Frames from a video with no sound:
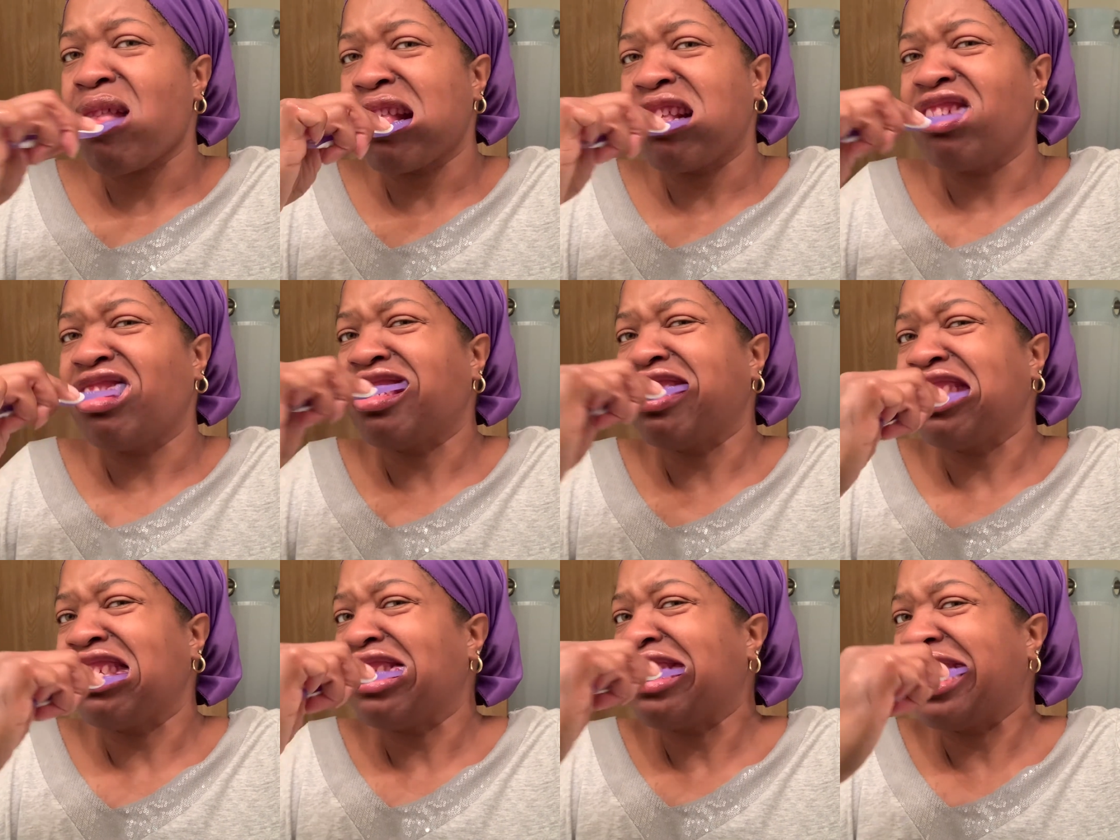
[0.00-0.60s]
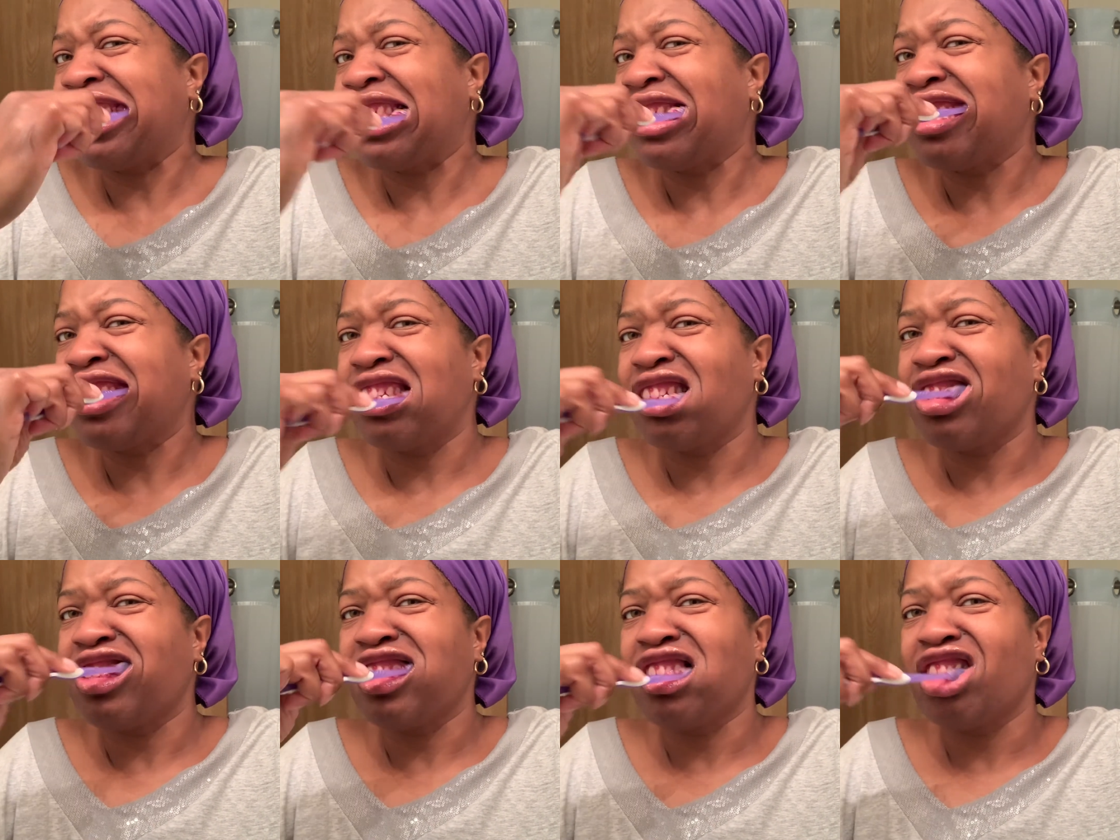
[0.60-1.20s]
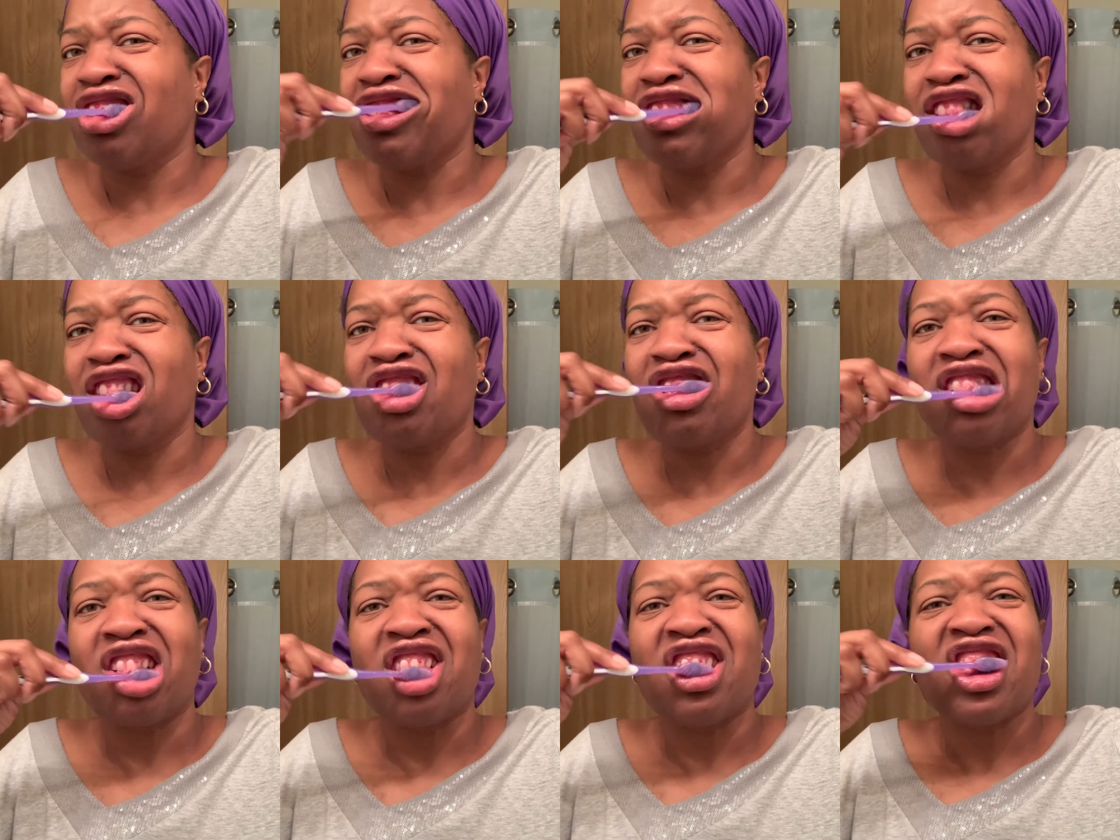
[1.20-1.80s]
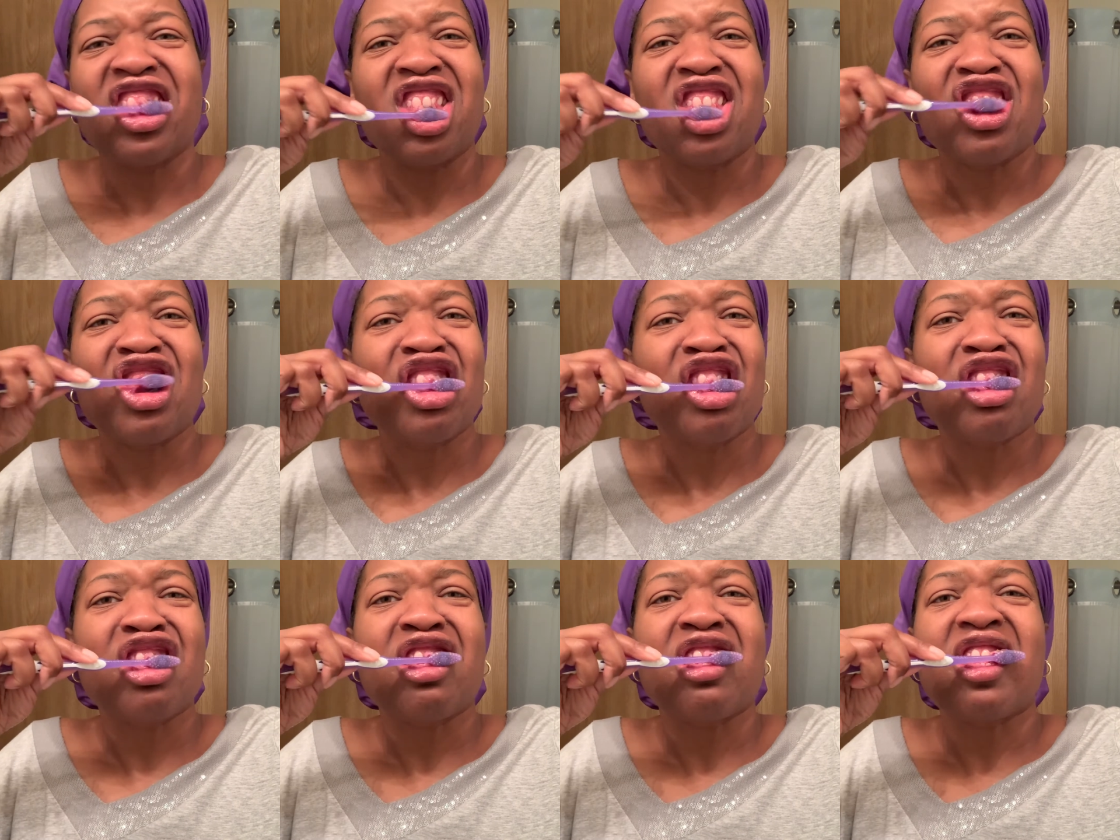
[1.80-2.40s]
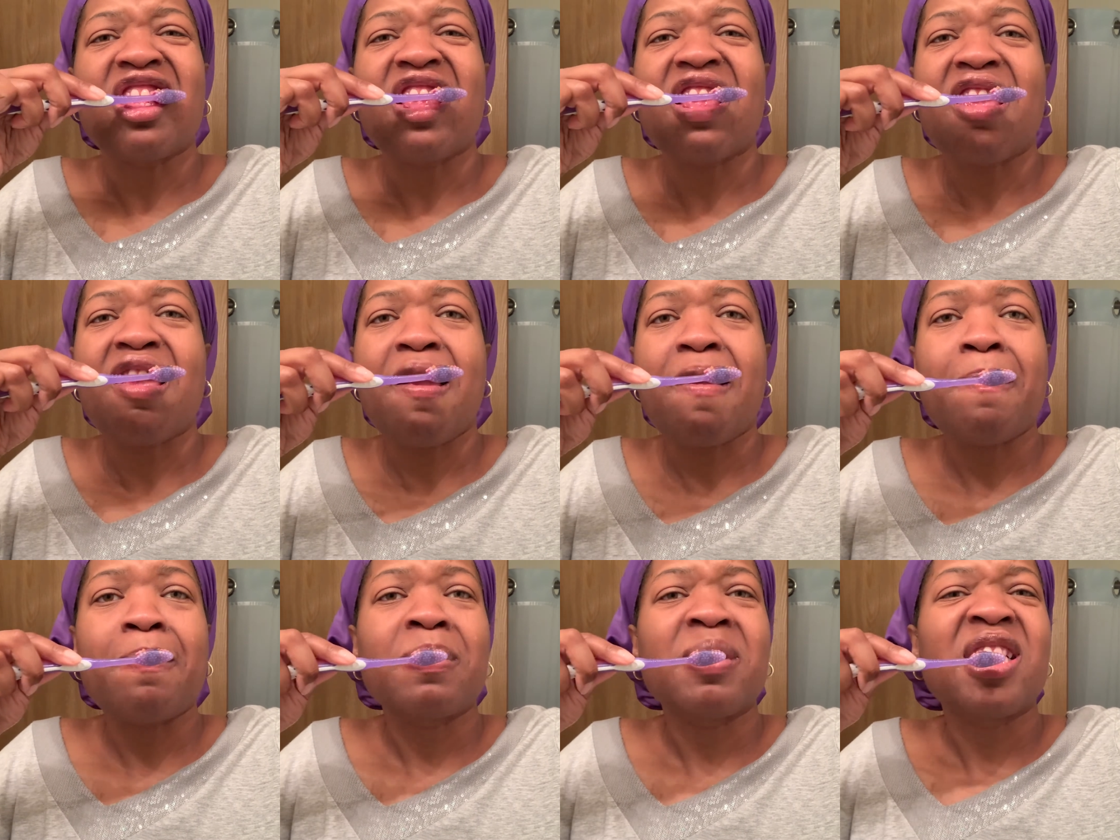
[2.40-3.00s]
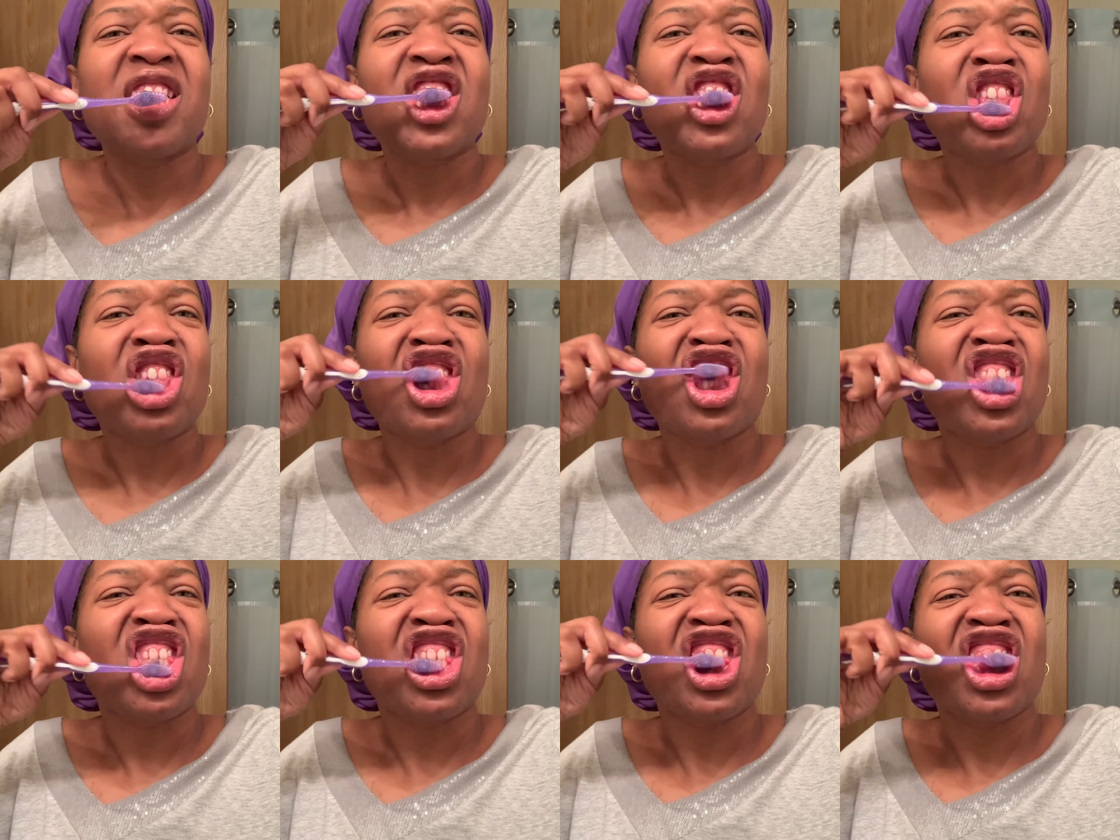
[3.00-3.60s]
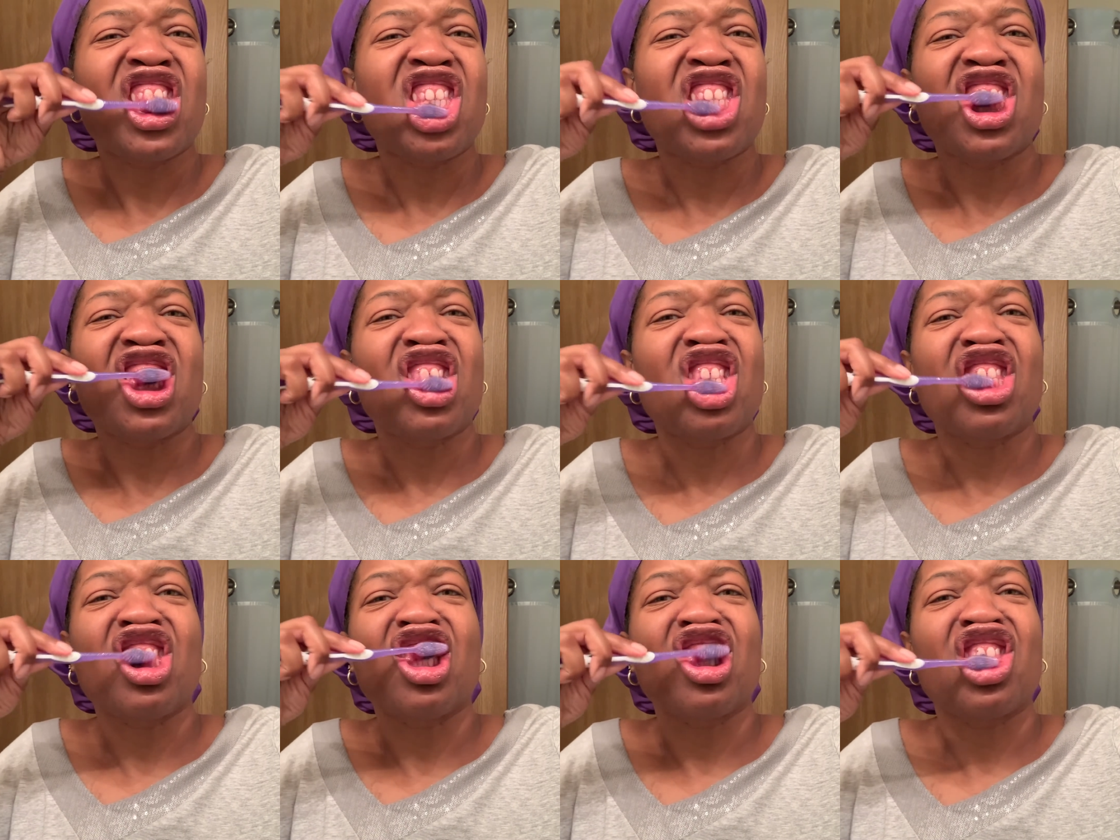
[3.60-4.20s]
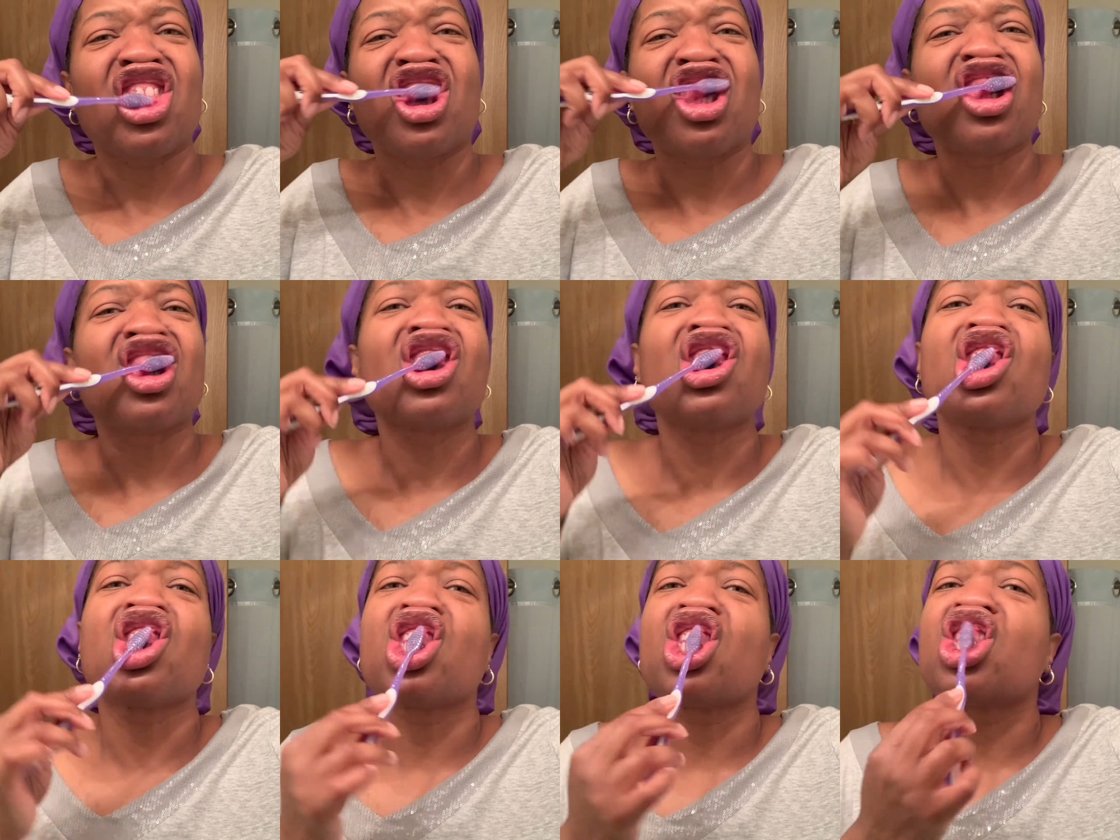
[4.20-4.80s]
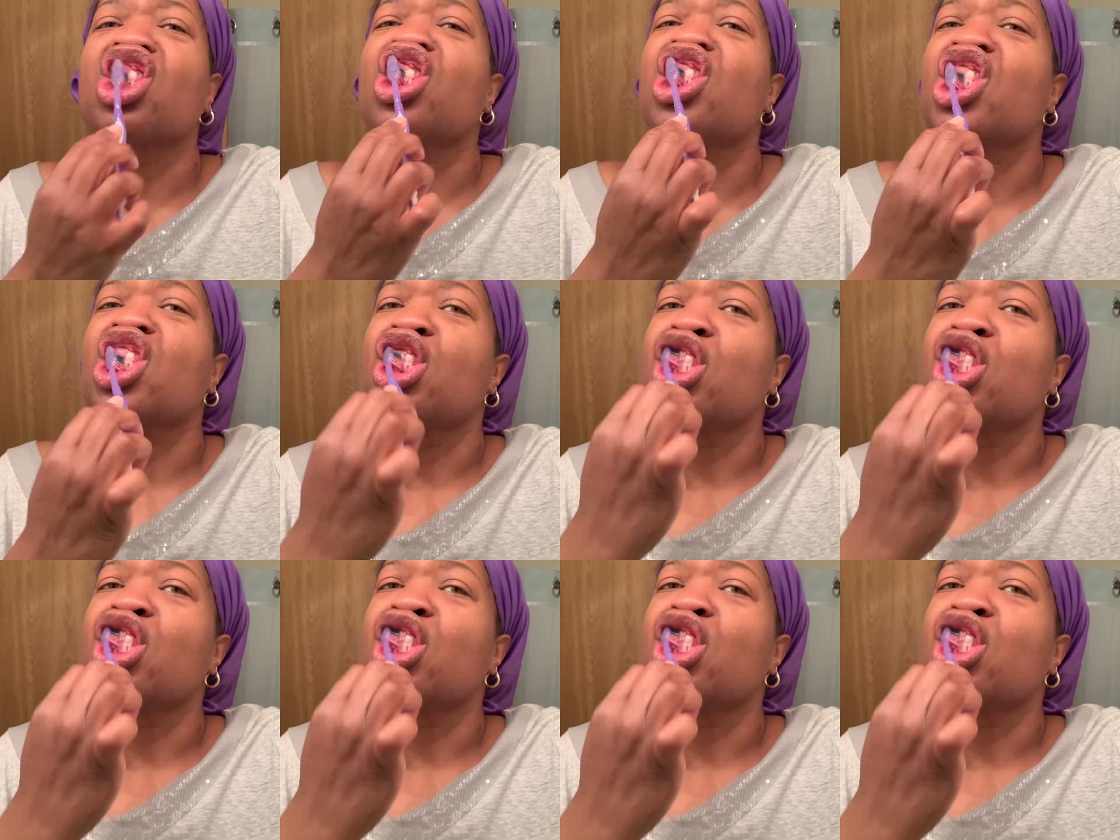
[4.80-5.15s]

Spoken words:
So I think it was a hack So I think I'll do it maybe once a week